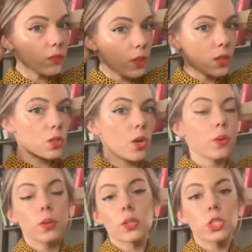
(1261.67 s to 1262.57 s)
So you
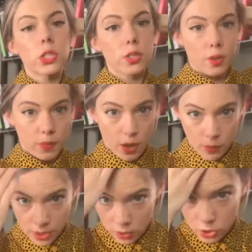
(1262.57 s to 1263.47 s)
can change it up that way,
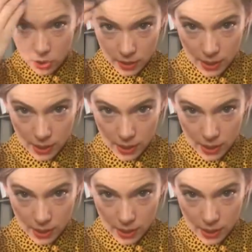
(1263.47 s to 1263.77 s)
or just like